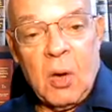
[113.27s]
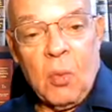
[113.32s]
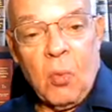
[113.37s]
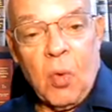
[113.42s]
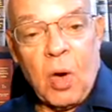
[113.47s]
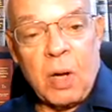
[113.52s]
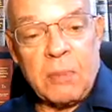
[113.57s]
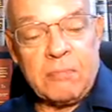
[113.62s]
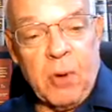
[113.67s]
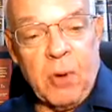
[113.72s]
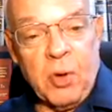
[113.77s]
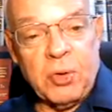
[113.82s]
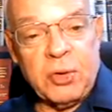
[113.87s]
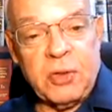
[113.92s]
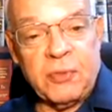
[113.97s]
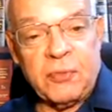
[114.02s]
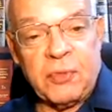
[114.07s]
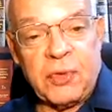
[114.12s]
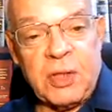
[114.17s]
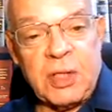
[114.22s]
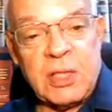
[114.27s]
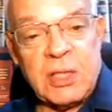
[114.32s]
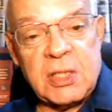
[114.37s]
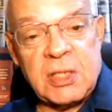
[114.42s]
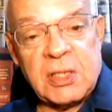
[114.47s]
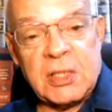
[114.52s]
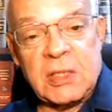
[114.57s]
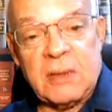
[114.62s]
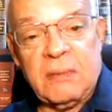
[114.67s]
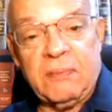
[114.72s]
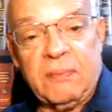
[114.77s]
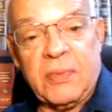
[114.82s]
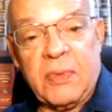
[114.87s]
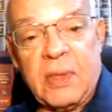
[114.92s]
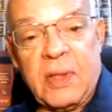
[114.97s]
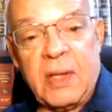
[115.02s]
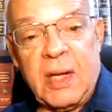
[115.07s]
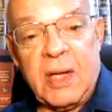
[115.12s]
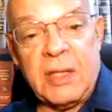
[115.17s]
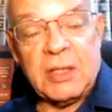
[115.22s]
What both of these
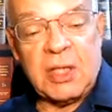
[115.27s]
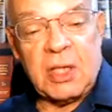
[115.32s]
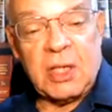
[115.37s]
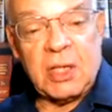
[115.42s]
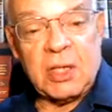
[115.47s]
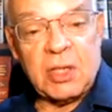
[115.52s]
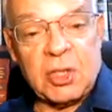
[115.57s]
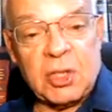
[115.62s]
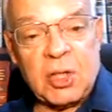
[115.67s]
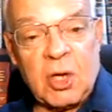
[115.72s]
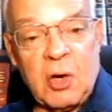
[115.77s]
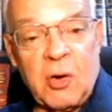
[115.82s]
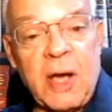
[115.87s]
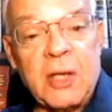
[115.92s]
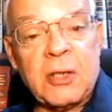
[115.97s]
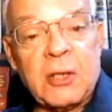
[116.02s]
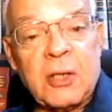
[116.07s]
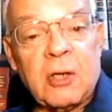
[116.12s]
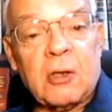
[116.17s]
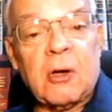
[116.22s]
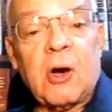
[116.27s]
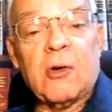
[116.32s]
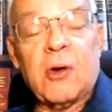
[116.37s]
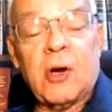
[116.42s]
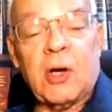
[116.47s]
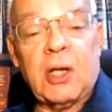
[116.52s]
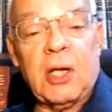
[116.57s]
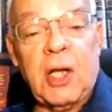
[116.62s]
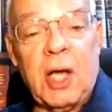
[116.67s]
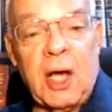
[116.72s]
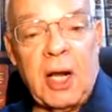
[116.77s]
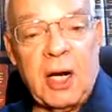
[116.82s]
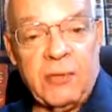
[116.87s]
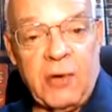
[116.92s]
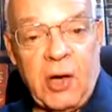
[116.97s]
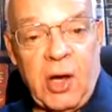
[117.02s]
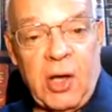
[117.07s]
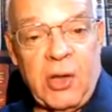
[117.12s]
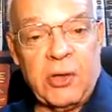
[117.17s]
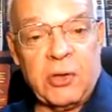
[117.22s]
incidents show, and there are a lot
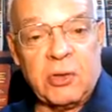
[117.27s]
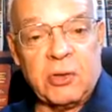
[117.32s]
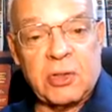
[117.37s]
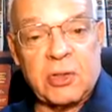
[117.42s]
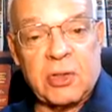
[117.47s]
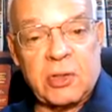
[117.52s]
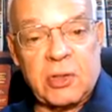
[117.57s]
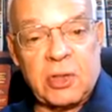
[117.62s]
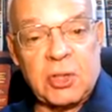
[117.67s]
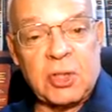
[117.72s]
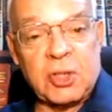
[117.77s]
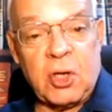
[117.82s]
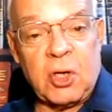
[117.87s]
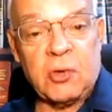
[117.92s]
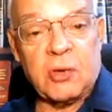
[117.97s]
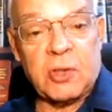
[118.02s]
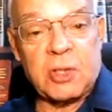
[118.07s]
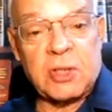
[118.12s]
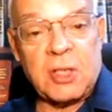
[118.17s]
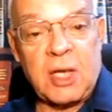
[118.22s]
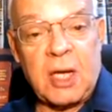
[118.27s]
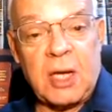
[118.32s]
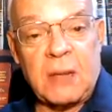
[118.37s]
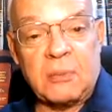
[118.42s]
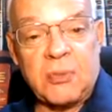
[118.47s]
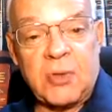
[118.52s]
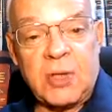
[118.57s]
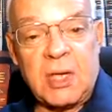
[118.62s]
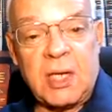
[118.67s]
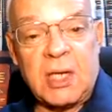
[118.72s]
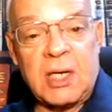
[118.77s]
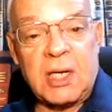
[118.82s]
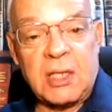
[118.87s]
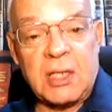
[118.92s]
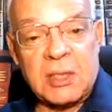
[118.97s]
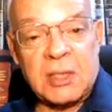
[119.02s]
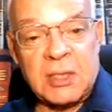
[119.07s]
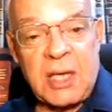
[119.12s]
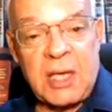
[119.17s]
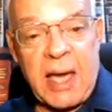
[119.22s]
of others that show the same thing,
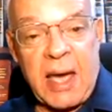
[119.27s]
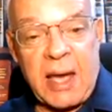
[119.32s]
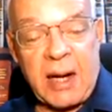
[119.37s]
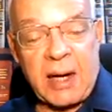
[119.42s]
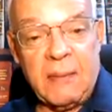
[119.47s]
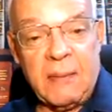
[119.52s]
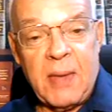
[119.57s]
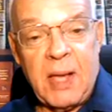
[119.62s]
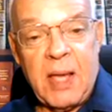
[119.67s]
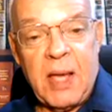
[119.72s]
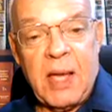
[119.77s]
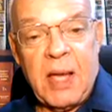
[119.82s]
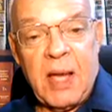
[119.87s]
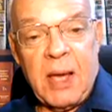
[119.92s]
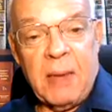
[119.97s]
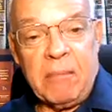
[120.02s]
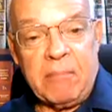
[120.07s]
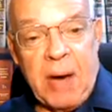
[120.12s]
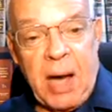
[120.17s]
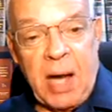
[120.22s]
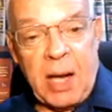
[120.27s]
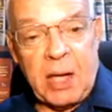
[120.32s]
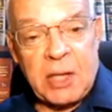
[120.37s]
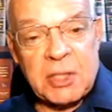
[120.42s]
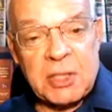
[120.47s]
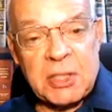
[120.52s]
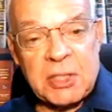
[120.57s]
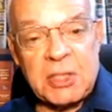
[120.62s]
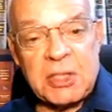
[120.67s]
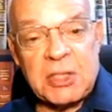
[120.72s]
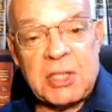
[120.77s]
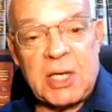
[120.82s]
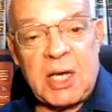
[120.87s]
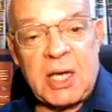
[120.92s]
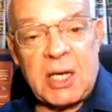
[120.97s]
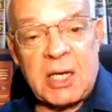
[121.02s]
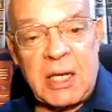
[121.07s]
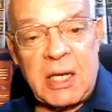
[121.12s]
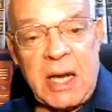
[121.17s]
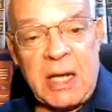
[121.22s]
is that policies
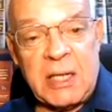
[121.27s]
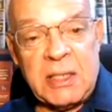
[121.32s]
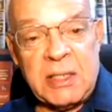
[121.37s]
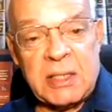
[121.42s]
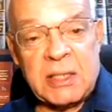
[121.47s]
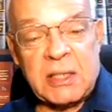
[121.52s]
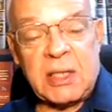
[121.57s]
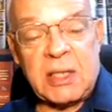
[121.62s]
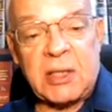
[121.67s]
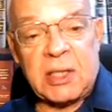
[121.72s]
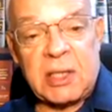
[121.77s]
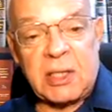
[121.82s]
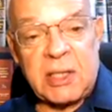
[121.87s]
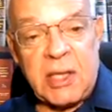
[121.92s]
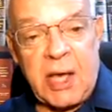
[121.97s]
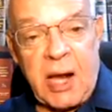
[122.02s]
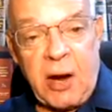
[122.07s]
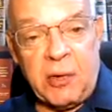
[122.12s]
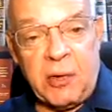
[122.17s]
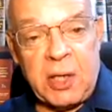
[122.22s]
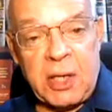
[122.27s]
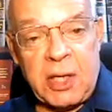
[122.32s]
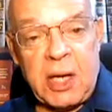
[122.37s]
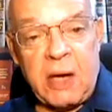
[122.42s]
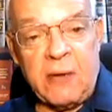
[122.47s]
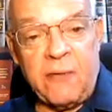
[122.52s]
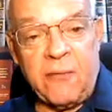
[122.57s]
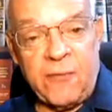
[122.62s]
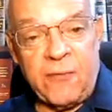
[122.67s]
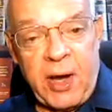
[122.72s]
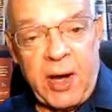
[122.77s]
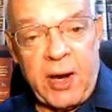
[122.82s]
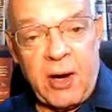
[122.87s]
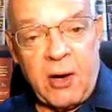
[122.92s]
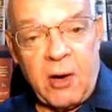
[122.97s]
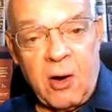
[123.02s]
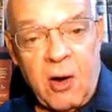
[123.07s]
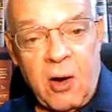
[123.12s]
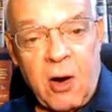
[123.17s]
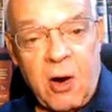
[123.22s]
against the carrying of
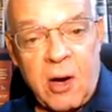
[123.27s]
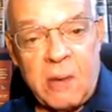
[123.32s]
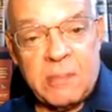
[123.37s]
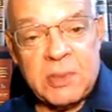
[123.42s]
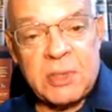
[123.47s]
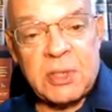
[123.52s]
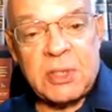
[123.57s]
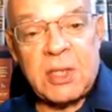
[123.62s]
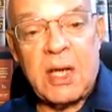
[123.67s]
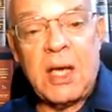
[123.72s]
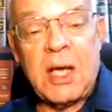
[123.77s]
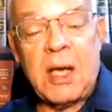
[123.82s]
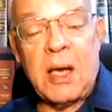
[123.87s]
firearms